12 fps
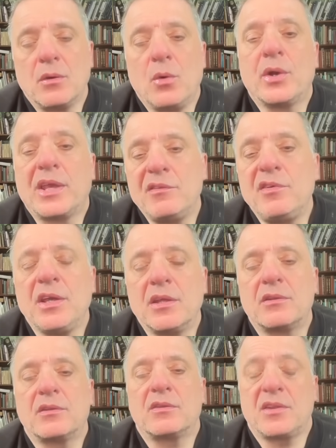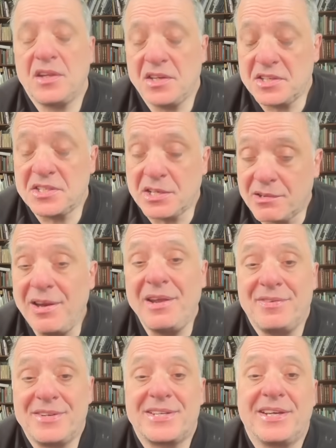or giving it the degree
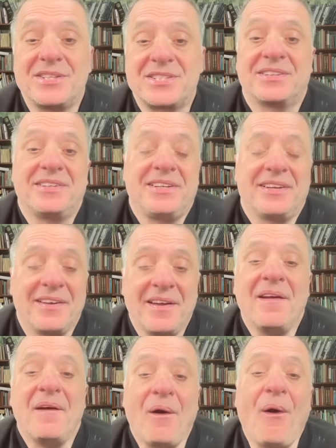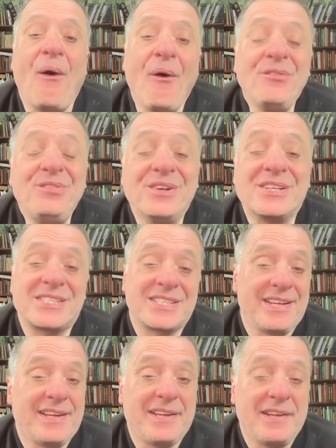of attention that it
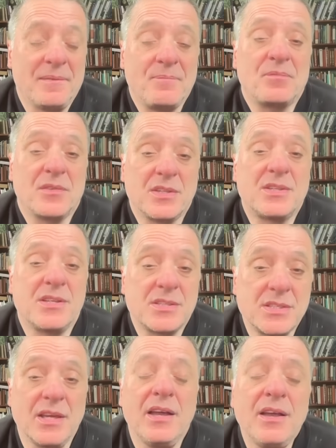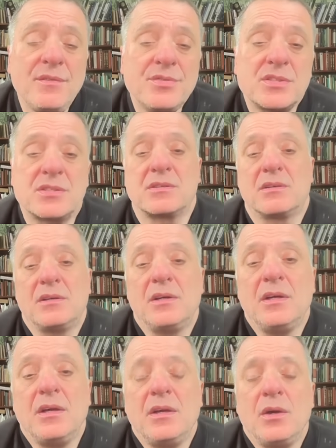obviously deserves,
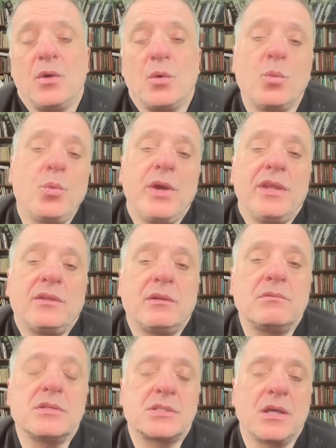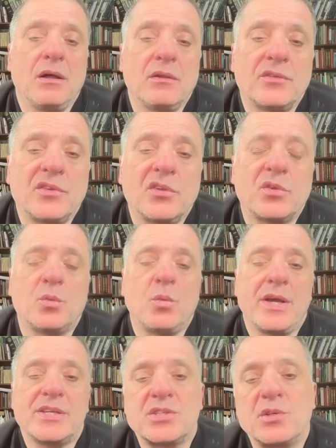with the result that the
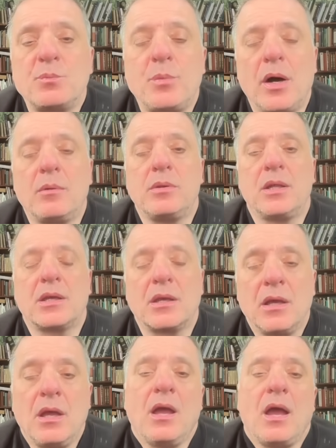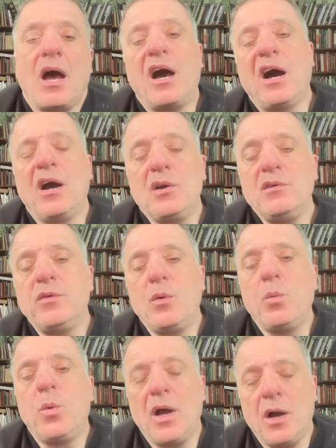Western public
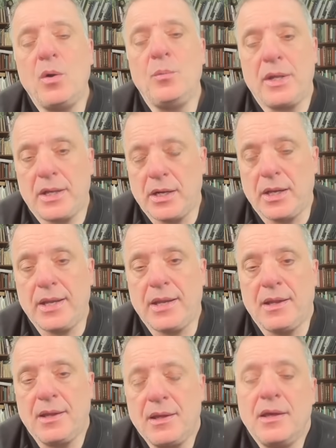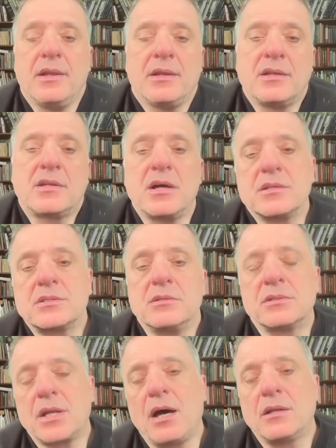overwhelmingly does
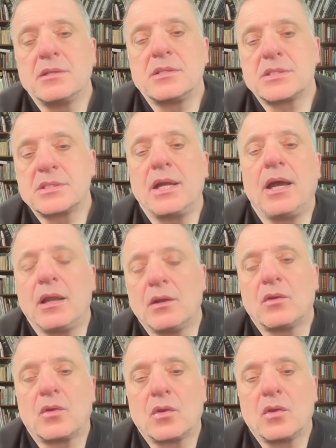not understand